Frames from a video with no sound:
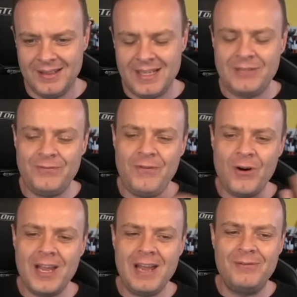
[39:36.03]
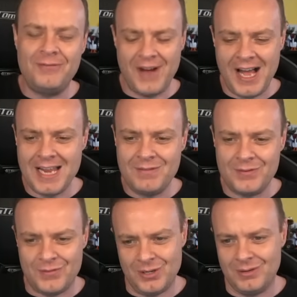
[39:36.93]
There's fucking 5
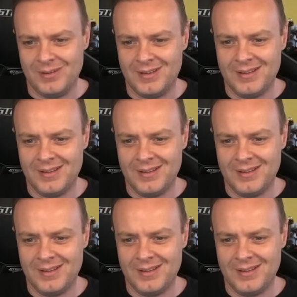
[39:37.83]
of you